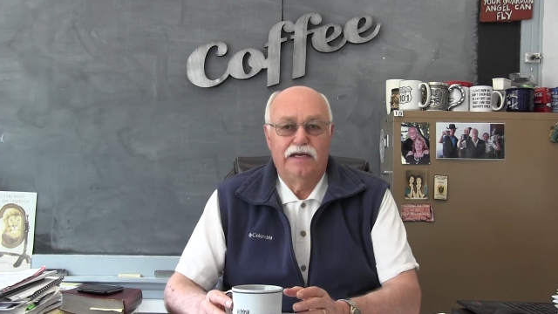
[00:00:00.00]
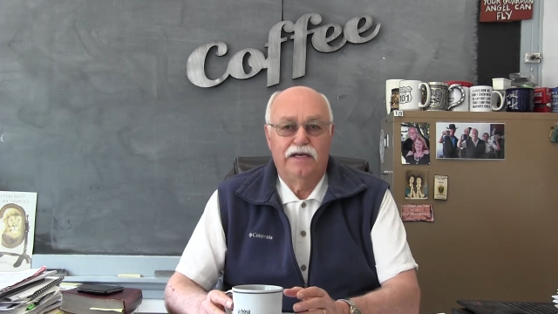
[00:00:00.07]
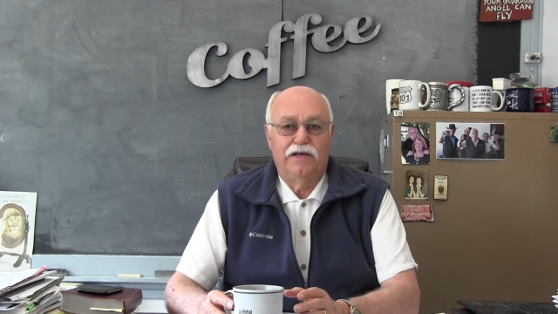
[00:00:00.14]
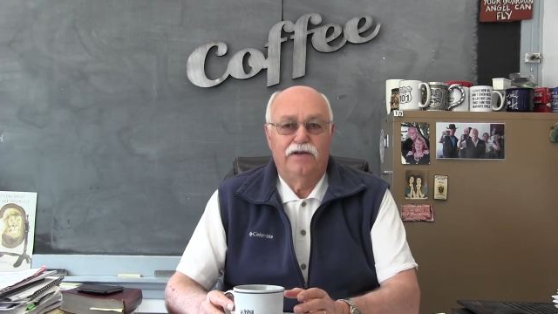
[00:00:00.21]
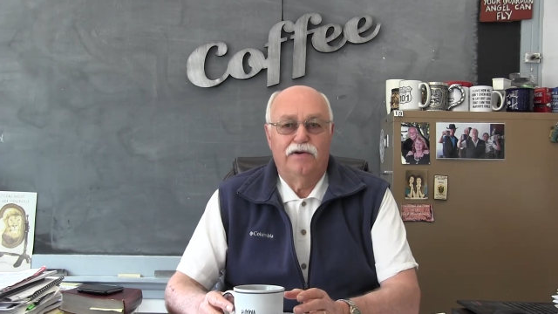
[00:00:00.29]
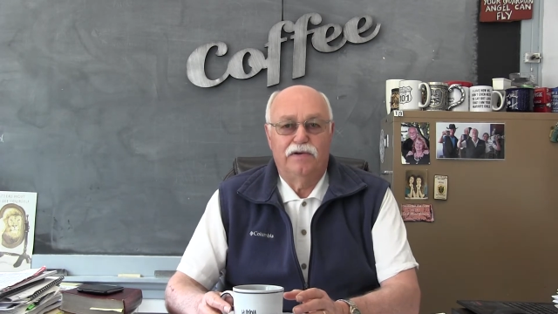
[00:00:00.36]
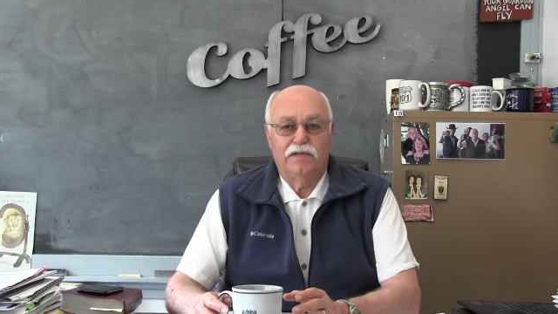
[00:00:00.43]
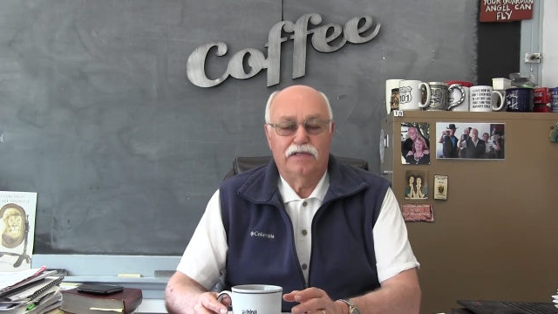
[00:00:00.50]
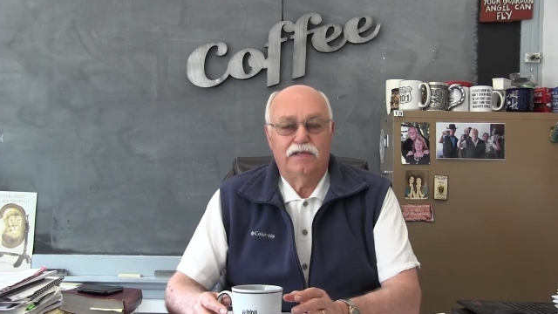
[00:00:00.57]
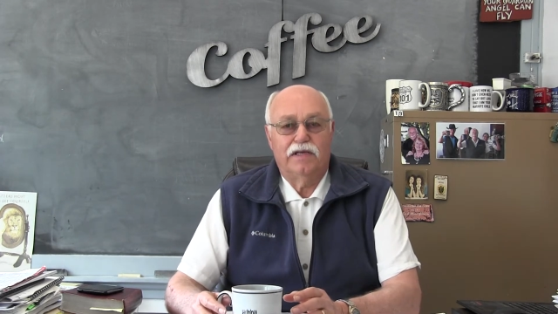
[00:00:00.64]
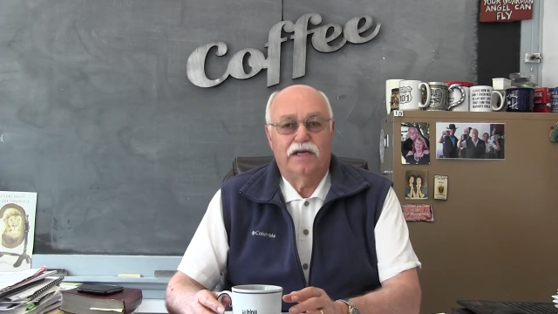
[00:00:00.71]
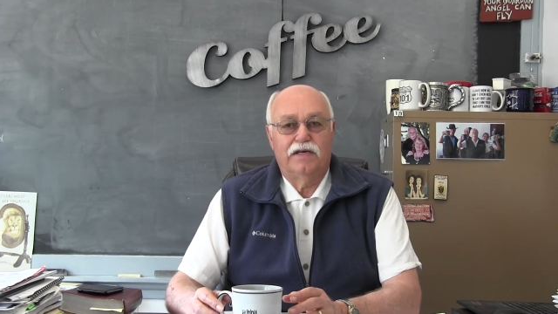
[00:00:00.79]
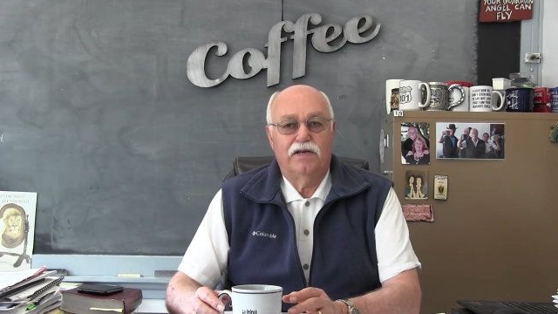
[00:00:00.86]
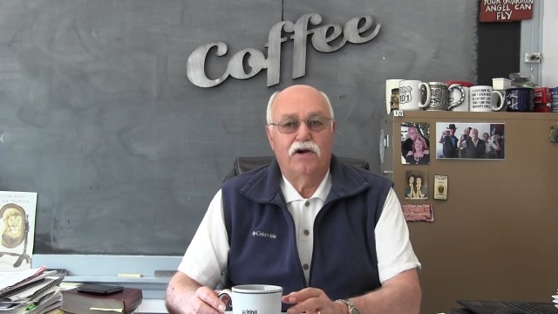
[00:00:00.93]
it
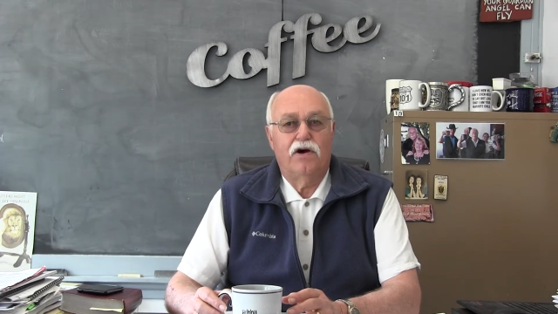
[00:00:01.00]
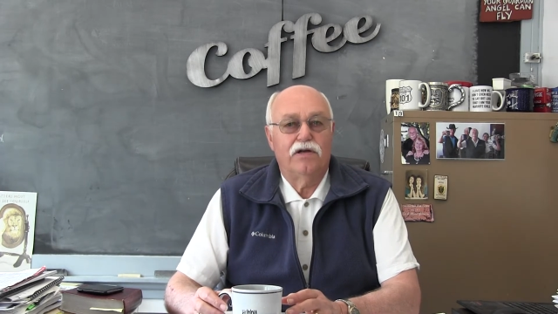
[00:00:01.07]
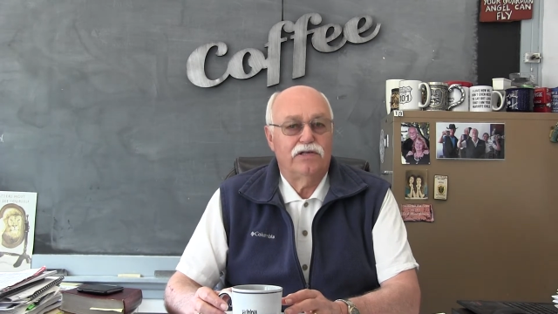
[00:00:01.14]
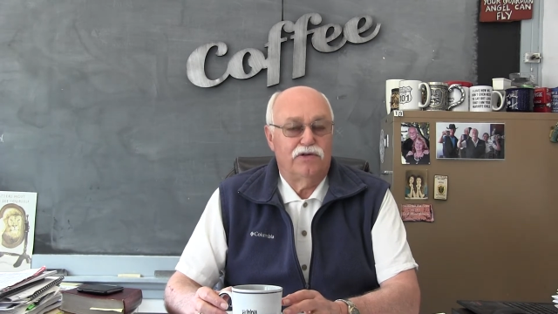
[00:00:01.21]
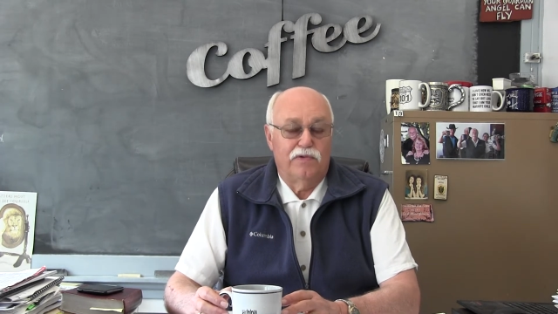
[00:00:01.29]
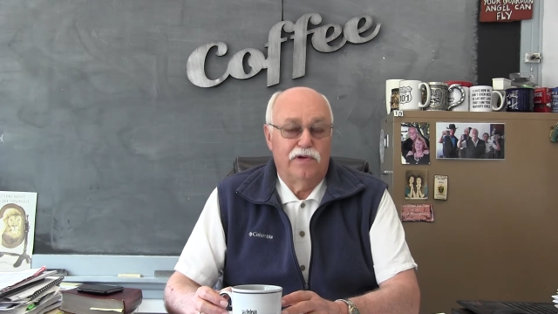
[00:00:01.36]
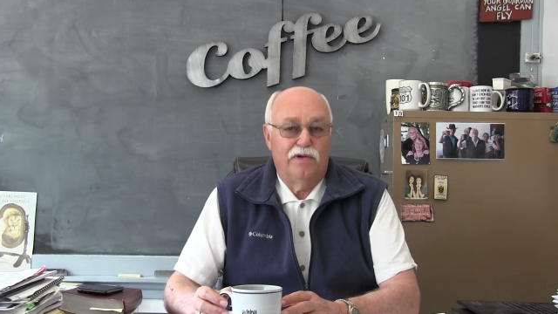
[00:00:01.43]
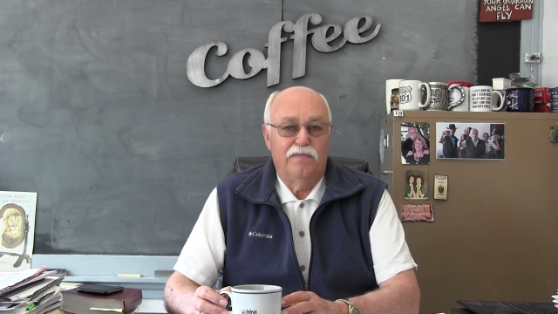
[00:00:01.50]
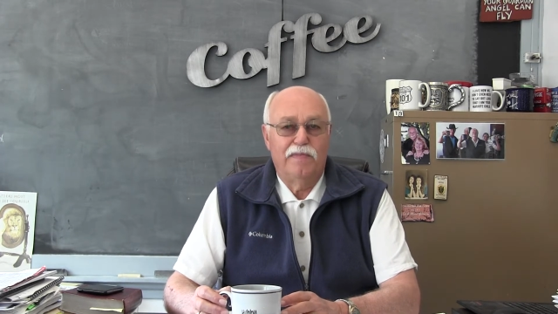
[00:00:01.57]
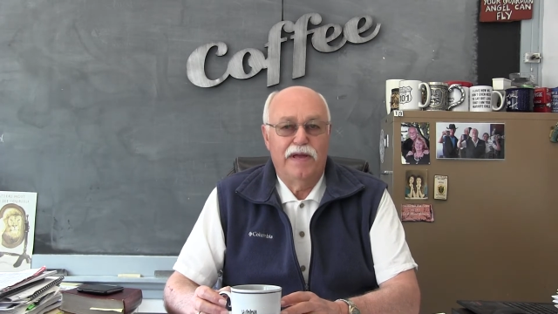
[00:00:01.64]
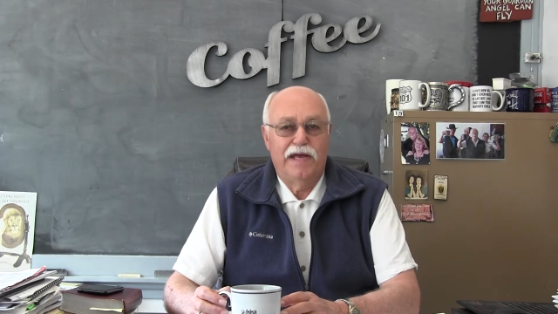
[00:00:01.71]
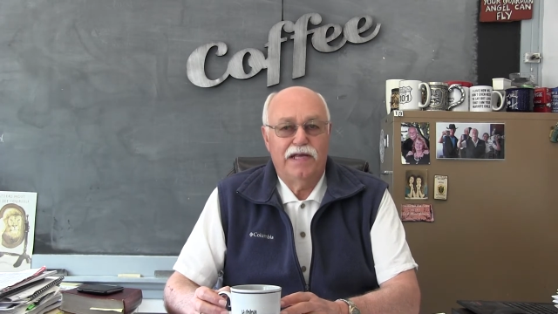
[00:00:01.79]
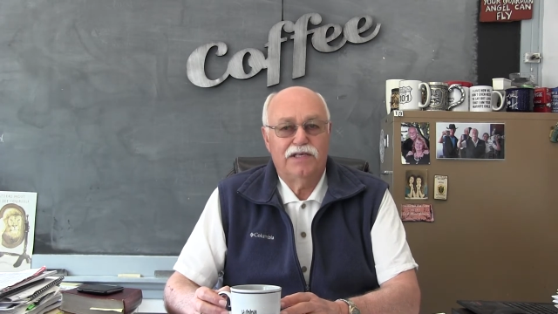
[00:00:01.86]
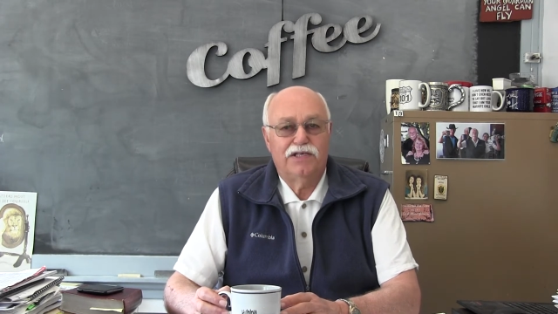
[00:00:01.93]
could cause a real
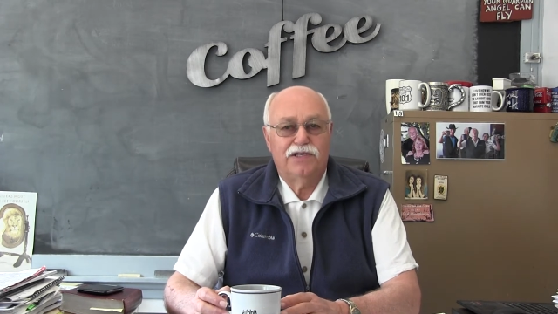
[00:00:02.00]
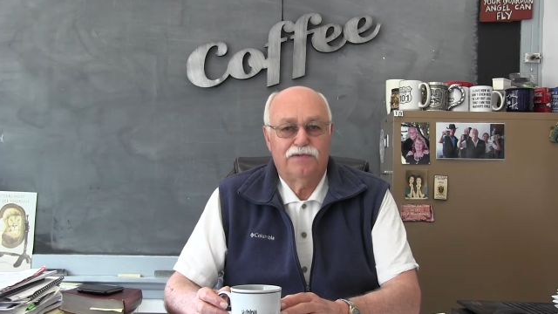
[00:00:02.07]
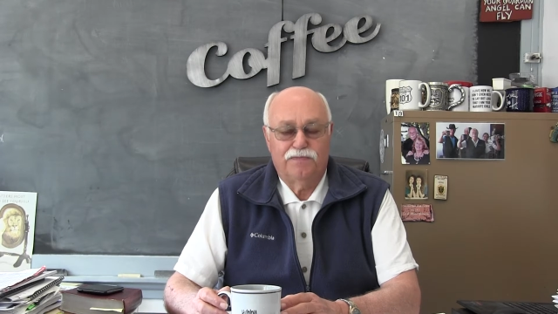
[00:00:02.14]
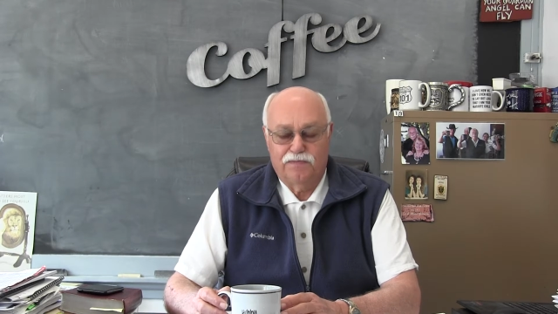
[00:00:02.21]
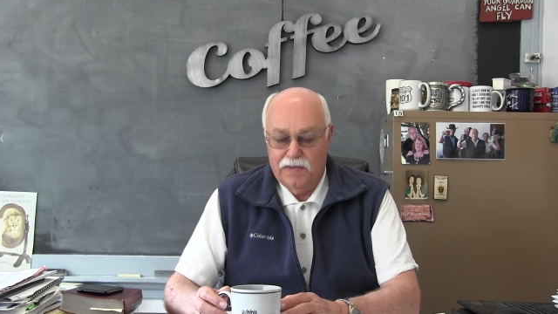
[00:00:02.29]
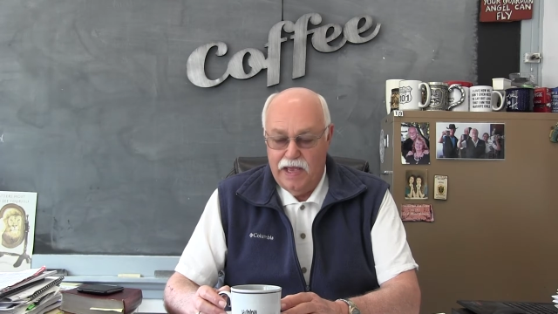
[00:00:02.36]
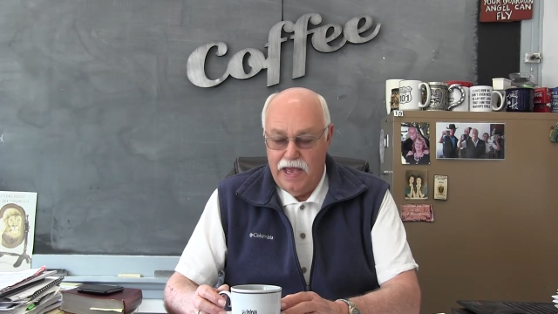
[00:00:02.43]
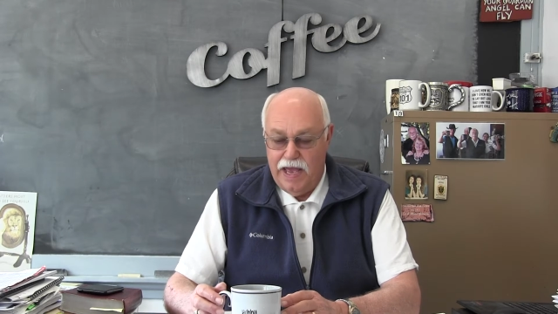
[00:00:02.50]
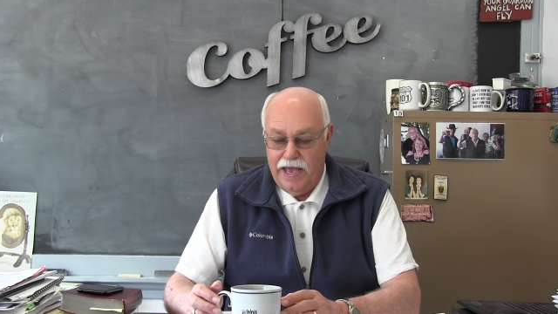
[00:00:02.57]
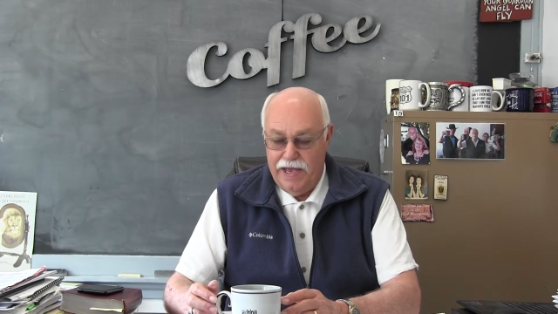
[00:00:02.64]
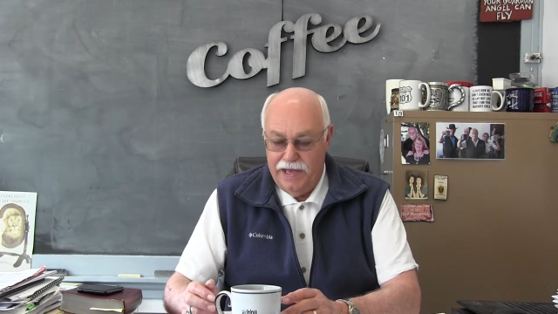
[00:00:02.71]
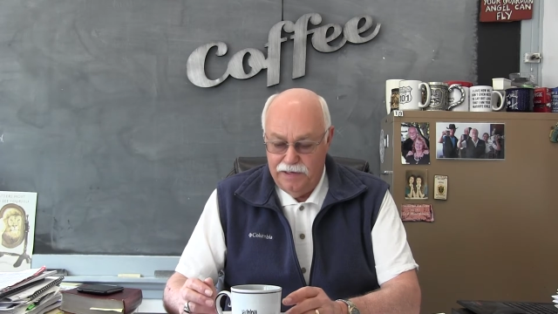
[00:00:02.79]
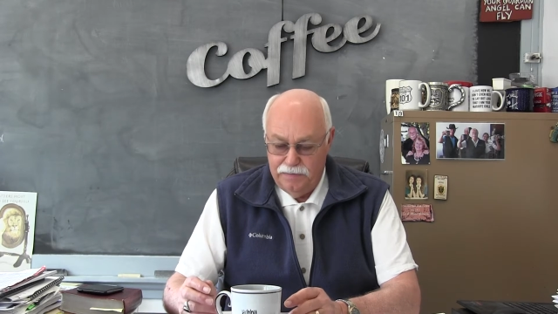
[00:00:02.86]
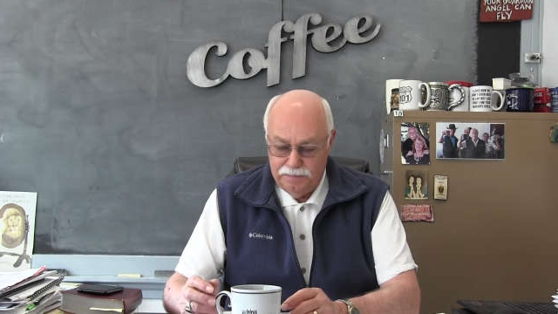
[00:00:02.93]
mess.
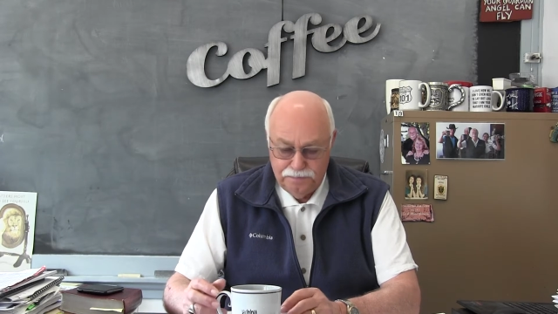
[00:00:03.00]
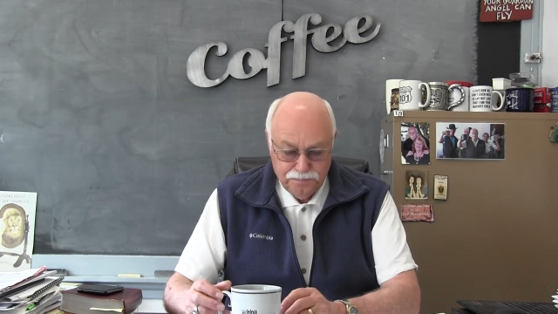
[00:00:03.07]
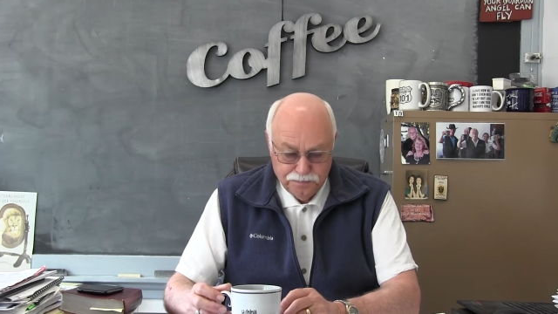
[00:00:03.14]
And